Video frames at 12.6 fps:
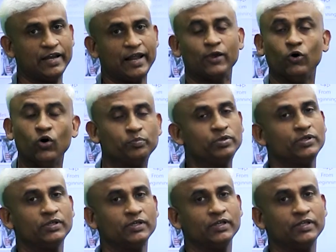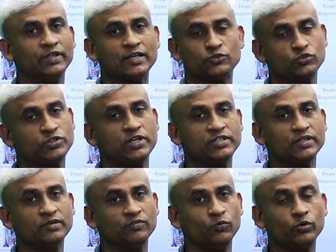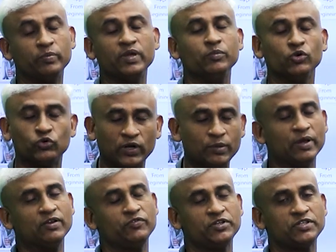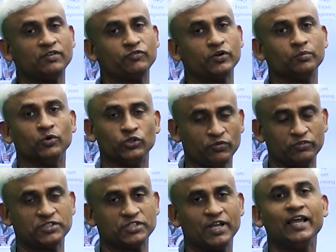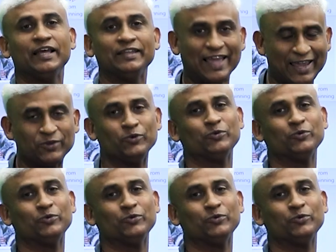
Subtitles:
and I hope the association would be mutually beneficial for both of us. Thank